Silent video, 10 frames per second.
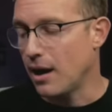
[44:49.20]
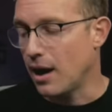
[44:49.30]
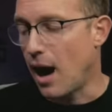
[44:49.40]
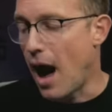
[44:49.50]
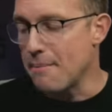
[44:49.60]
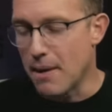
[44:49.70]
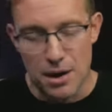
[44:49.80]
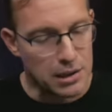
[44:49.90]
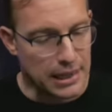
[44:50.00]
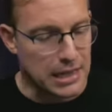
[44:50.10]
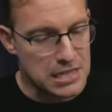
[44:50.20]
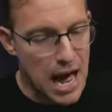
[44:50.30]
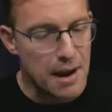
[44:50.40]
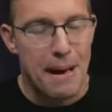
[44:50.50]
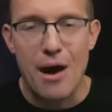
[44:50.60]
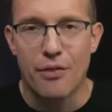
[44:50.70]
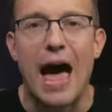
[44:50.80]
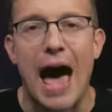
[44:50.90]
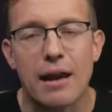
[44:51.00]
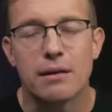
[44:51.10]
I it's not about
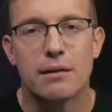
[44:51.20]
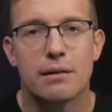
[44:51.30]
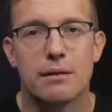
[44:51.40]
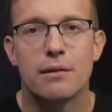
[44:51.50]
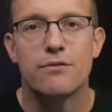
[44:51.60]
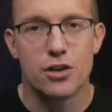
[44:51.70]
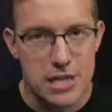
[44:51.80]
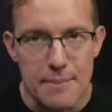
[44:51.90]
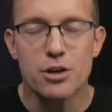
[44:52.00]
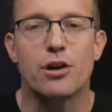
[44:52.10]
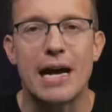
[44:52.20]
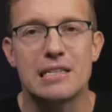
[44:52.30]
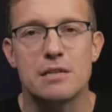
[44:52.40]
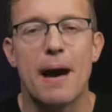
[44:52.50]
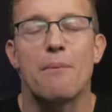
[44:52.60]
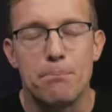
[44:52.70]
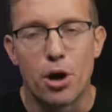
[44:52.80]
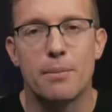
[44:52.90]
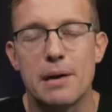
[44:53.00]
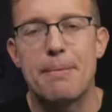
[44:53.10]
that. For Democrats, it's about
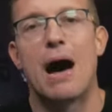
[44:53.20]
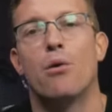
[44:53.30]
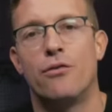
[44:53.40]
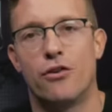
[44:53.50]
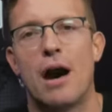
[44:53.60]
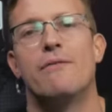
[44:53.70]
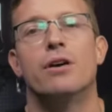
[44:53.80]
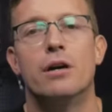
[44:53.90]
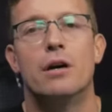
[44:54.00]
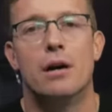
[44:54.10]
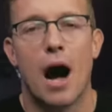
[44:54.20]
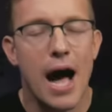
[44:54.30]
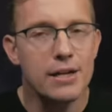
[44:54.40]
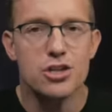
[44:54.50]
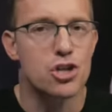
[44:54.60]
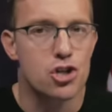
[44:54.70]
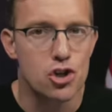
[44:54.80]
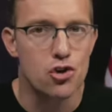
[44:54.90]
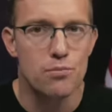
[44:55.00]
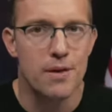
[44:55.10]
permanent power forever. I just
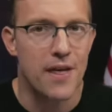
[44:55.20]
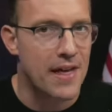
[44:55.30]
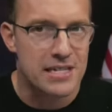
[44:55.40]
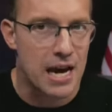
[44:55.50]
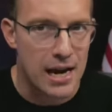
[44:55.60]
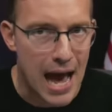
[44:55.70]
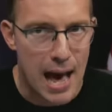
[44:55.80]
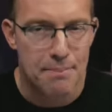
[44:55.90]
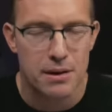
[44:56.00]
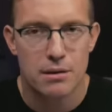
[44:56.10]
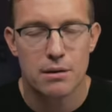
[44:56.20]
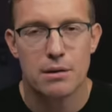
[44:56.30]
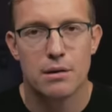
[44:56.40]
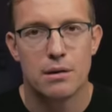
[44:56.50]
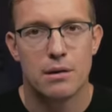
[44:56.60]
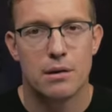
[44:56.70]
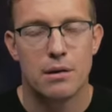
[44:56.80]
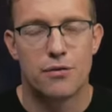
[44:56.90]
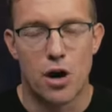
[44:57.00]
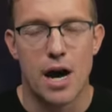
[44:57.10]
assume that that's not going to happen
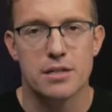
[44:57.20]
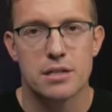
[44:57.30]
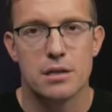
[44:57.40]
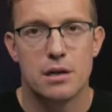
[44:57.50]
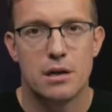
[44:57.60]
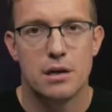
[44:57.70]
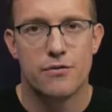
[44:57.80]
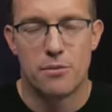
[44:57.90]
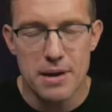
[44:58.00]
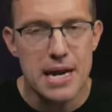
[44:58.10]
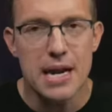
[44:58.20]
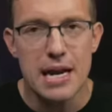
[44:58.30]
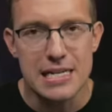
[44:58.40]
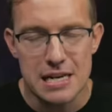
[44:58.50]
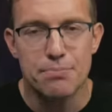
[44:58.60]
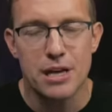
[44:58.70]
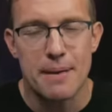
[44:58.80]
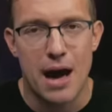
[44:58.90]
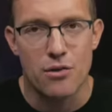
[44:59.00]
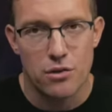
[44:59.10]
for us. For me, it's simply
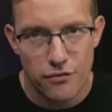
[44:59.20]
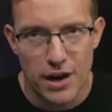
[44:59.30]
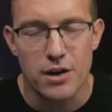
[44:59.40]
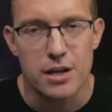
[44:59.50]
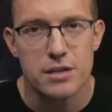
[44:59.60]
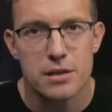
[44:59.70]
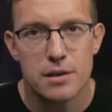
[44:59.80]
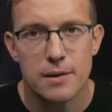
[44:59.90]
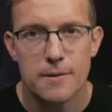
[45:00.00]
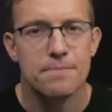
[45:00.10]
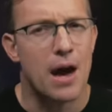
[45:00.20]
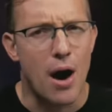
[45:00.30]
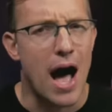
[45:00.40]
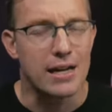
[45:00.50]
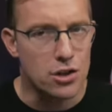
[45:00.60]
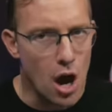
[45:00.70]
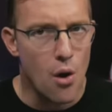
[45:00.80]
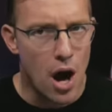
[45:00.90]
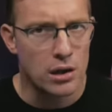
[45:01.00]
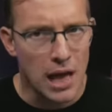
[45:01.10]
about fairness. Now, I
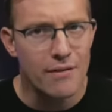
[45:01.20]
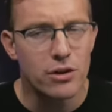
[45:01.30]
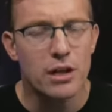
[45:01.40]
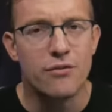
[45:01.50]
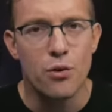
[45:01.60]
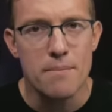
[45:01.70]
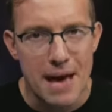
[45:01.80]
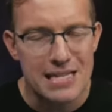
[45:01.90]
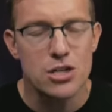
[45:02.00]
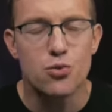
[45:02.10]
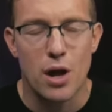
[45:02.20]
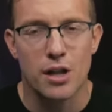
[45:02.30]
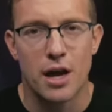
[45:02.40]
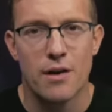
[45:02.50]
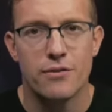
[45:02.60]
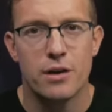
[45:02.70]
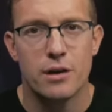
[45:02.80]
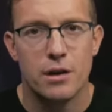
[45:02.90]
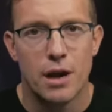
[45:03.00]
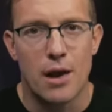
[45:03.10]
know on level, if we message well enough
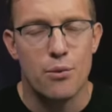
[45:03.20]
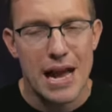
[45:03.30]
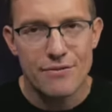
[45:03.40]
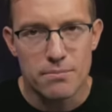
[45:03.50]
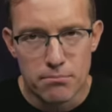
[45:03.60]
and we have the